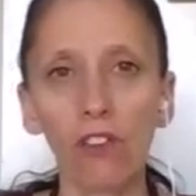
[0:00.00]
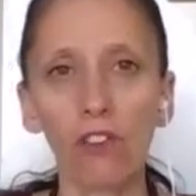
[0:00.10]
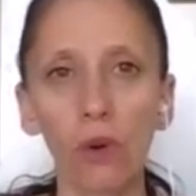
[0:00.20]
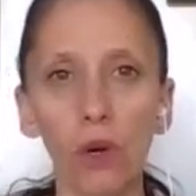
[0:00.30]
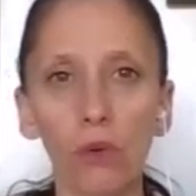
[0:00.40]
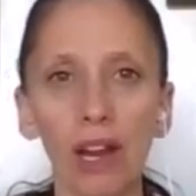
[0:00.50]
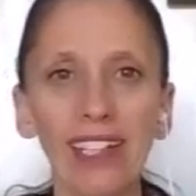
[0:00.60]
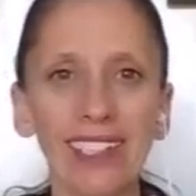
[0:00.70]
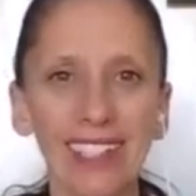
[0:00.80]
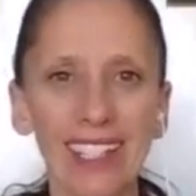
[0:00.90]
for
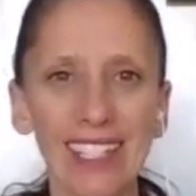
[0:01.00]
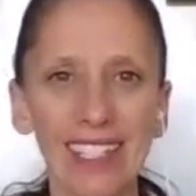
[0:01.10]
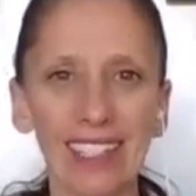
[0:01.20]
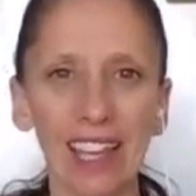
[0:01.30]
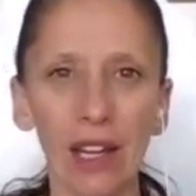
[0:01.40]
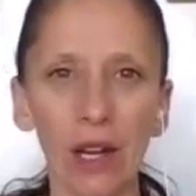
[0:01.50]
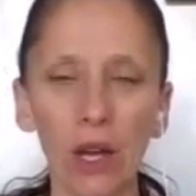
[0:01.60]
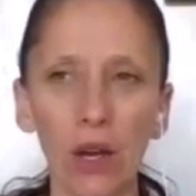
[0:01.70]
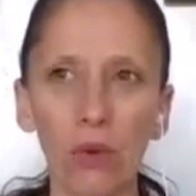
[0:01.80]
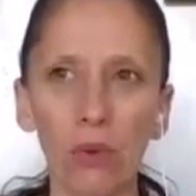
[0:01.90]
recognizing that
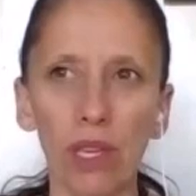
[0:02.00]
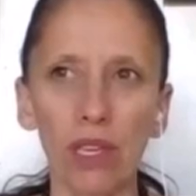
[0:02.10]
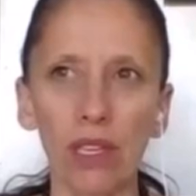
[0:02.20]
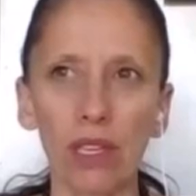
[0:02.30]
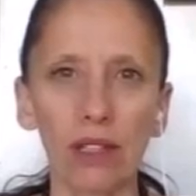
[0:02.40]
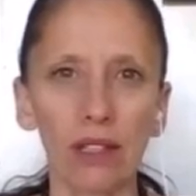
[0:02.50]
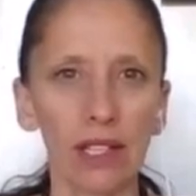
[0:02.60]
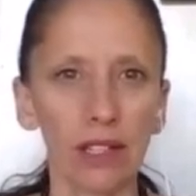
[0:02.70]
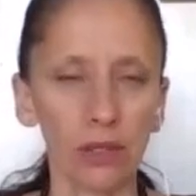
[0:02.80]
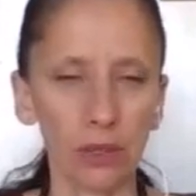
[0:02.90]
we kind
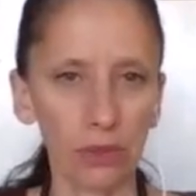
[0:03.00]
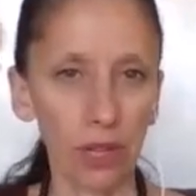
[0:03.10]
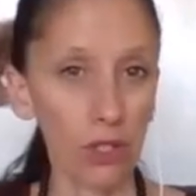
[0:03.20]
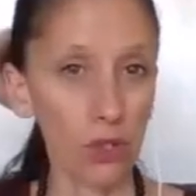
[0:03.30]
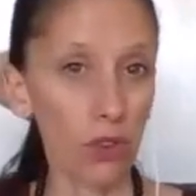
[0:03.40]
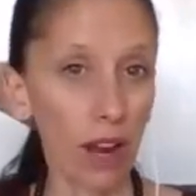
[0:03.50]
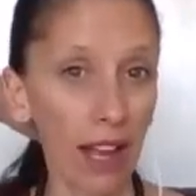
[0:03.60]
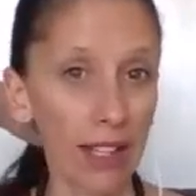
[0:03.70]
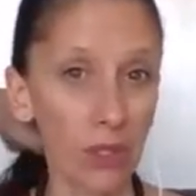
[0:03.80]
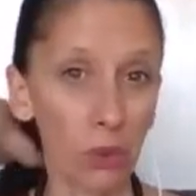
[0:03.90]
of
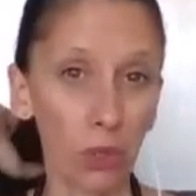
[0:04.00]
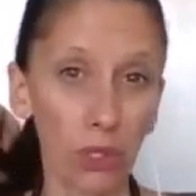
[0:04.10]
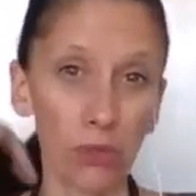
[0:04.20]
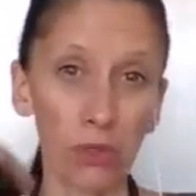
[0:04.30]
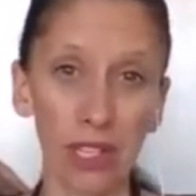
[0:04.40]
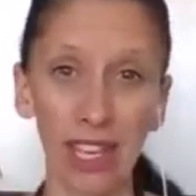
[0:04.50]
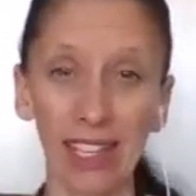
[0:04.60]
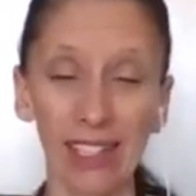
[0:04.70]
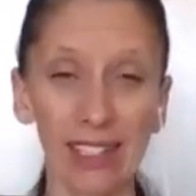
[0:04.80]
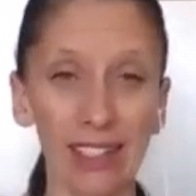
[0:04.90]
attract or
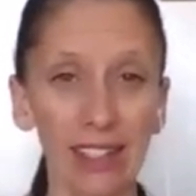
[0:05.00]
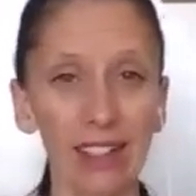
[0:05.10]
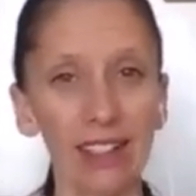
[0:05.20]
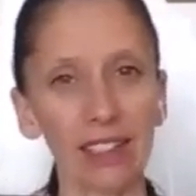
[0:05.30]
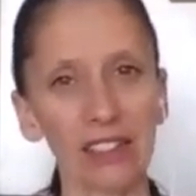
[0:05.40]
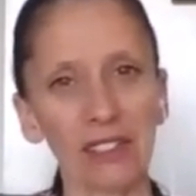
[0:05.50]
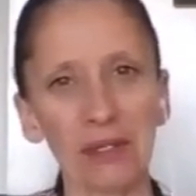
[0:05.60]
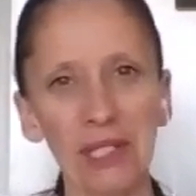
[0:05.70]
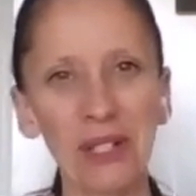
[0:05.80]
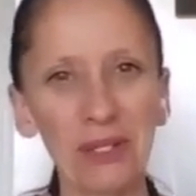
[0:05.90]
create a life that
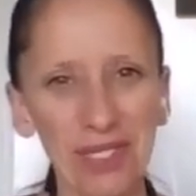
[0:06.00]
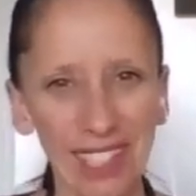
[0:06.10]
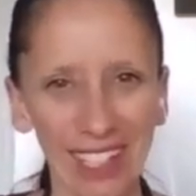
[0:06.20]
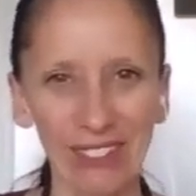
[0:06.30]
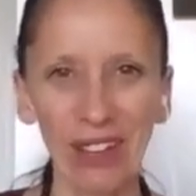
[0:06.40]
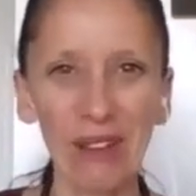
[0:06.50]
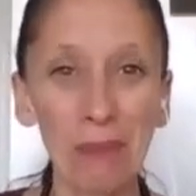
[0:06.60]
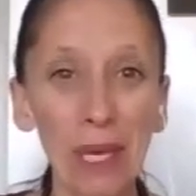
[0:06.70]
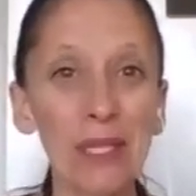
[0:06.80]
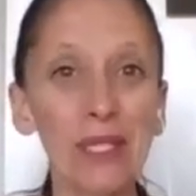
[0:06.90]
we don't love
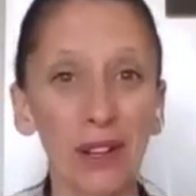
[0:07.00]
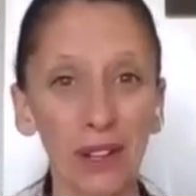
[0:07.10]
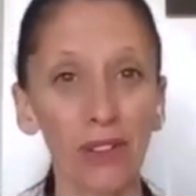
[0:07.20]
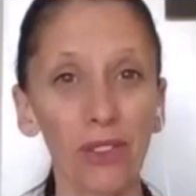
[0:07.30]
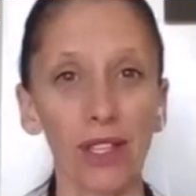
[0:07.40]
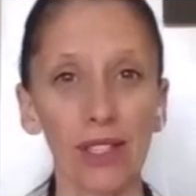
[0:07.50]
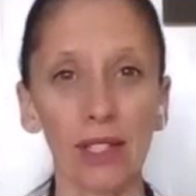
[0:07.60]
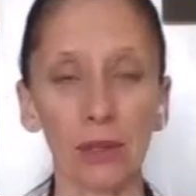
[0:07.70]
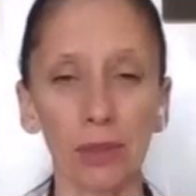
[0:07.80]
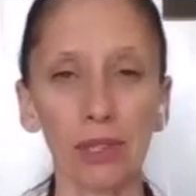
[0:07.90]
based on our thoughts and
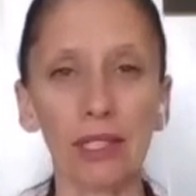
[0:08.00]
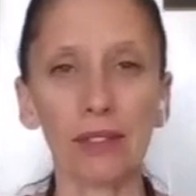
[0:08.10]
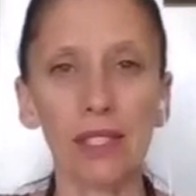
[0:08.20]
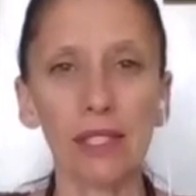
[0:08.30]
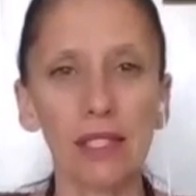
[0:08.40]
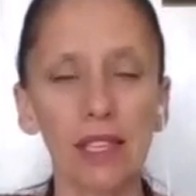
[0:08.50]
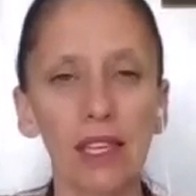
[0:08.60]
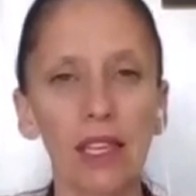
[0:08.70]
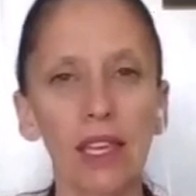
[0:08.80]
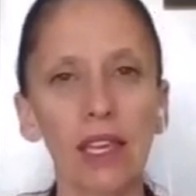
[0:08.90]
our beliefs.
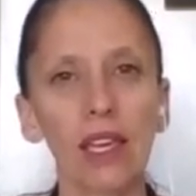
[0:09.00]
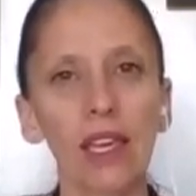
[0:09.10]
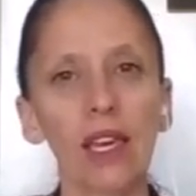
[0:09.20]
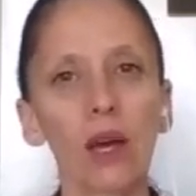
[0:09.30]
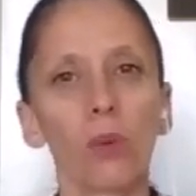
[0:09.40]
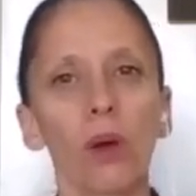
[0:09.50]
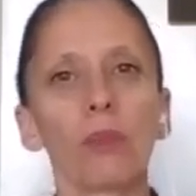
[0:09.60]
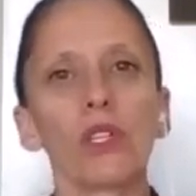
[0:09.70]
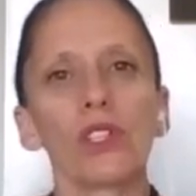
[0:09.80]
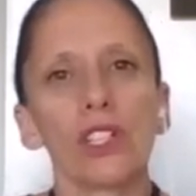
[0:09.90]
When
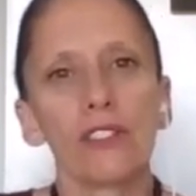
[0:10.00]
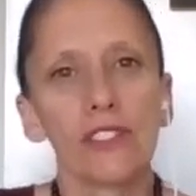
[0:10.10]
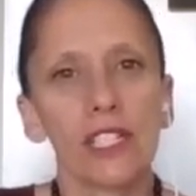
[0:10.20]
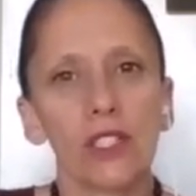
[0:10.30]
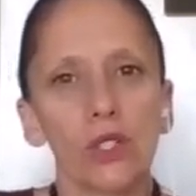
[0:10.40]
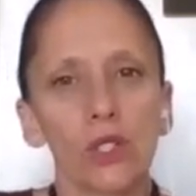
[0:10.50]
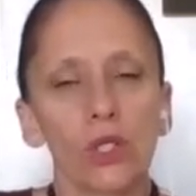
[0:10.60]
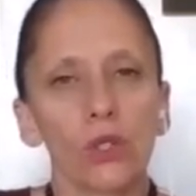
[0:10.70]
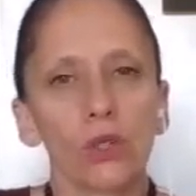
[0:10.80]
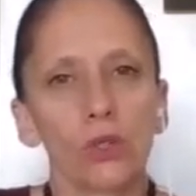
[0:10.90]
we shift
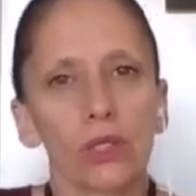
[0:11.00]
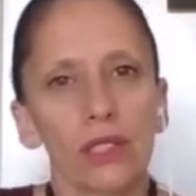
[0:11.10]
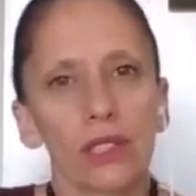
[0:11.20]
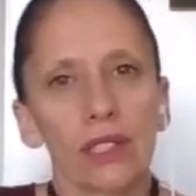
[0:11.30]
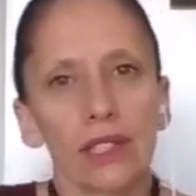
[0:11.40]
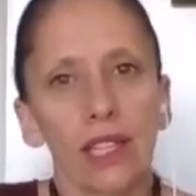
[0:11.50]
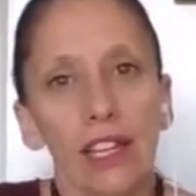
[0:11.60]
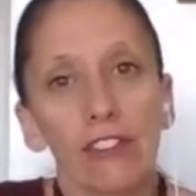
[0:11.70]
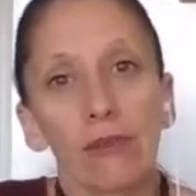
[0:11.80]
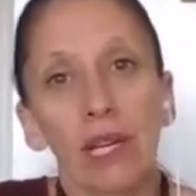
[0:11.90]
into
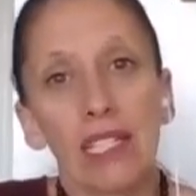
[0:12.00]
life by